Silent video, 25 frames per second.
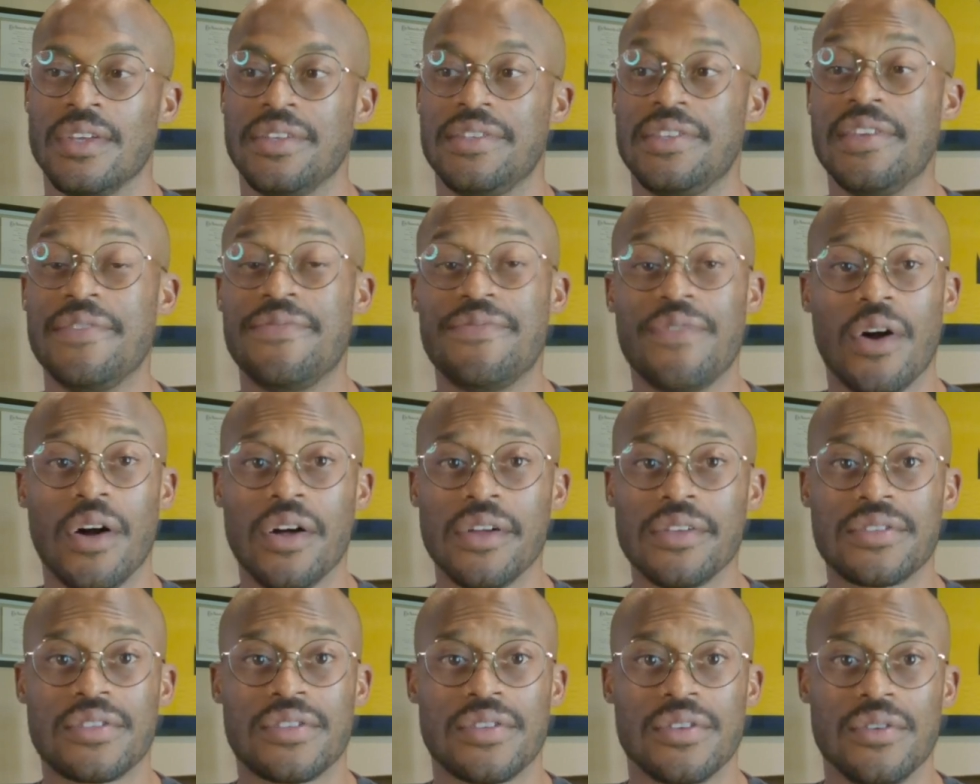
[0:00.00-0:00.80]

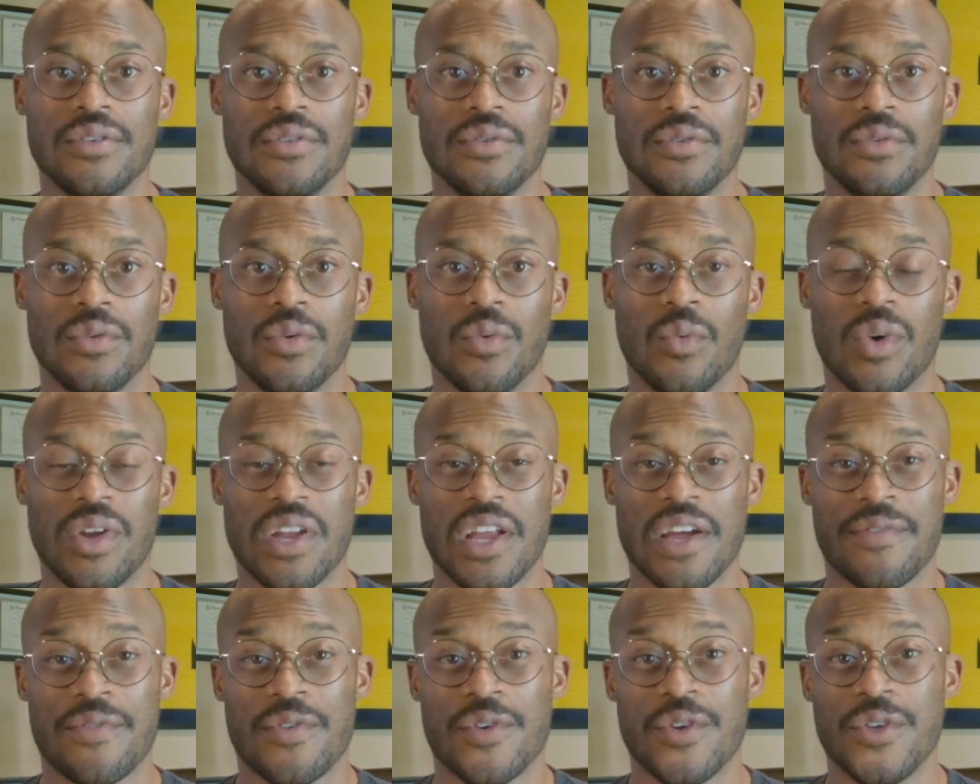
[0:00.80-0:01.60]
default to
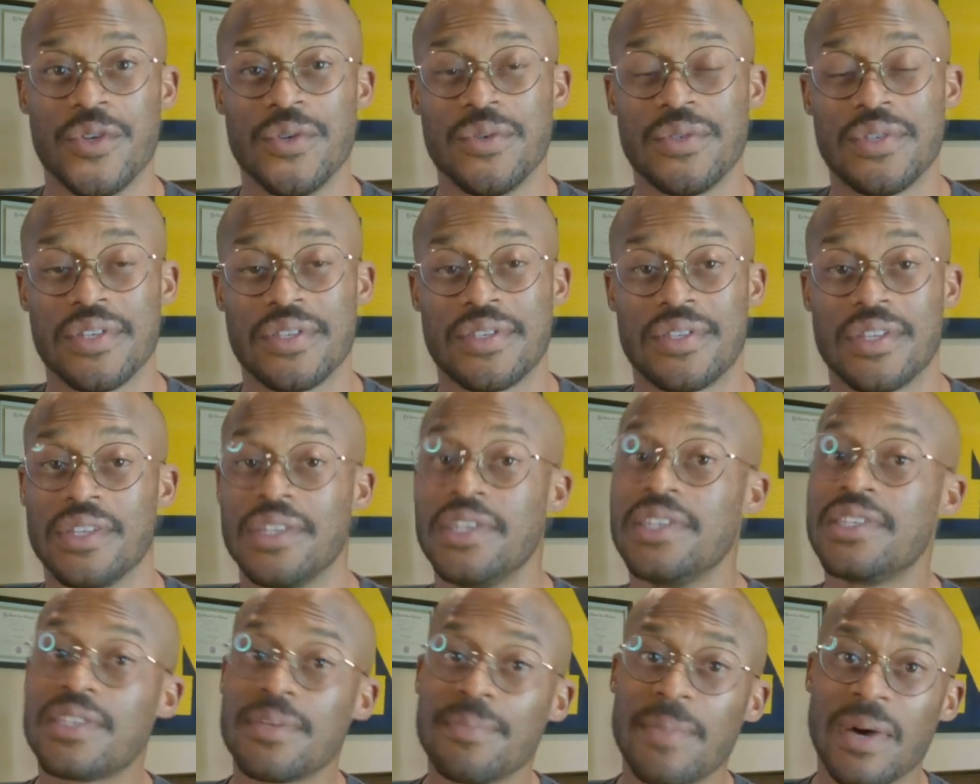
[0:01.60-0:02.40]
whatever uses the
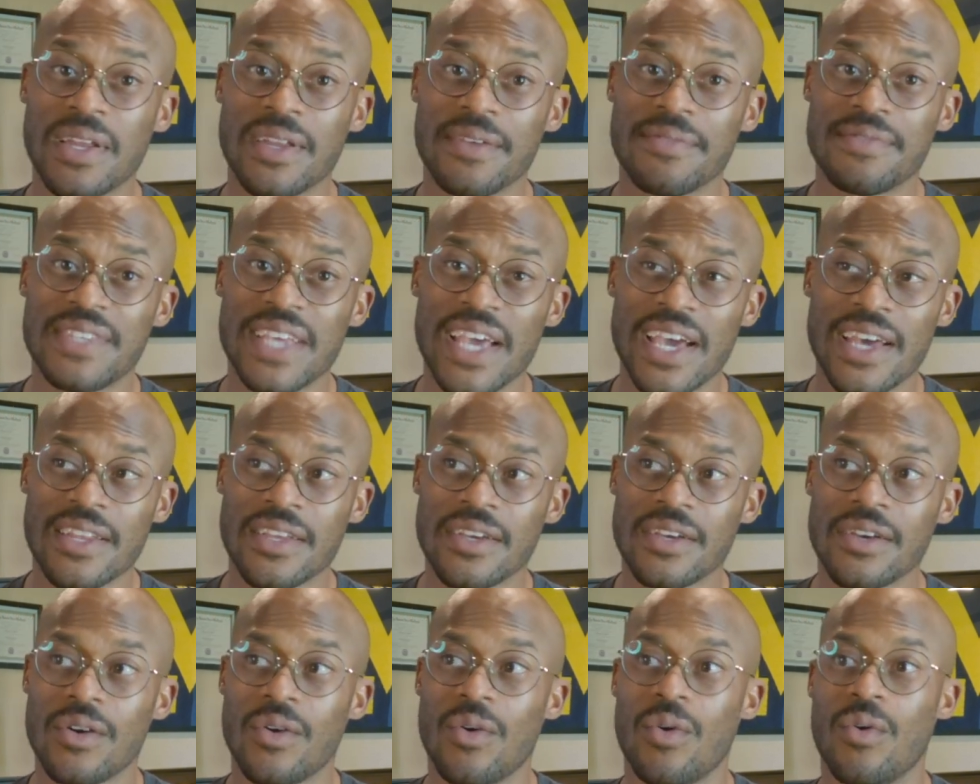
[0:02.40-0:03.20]
least amount of
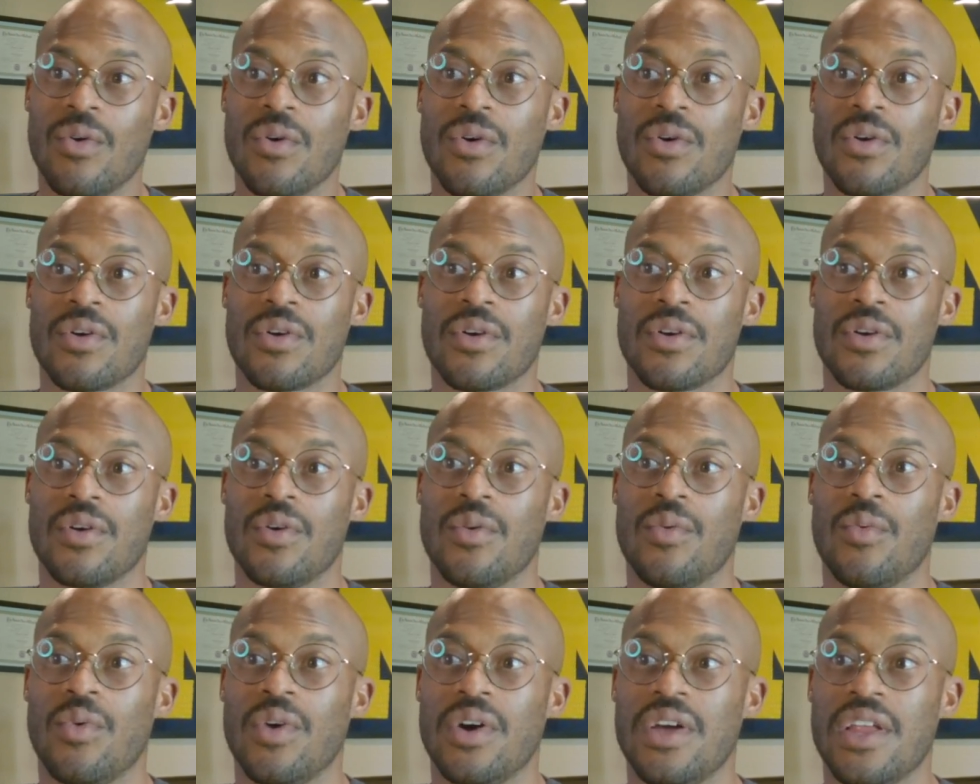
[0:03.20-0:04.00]
data
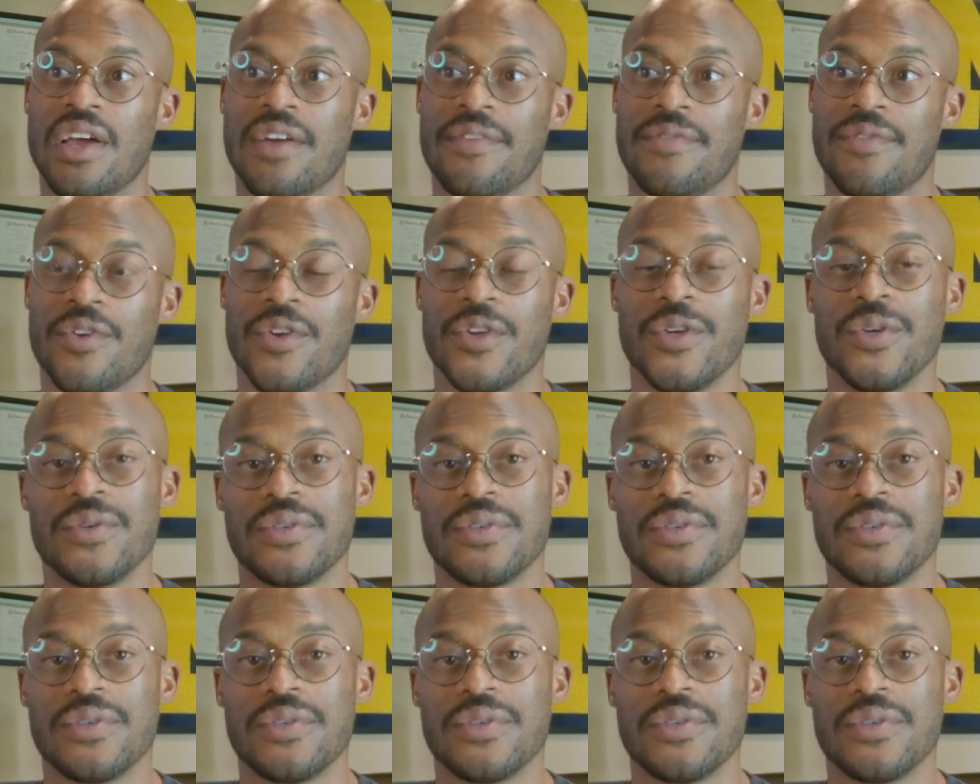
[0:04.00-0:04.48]
or whatever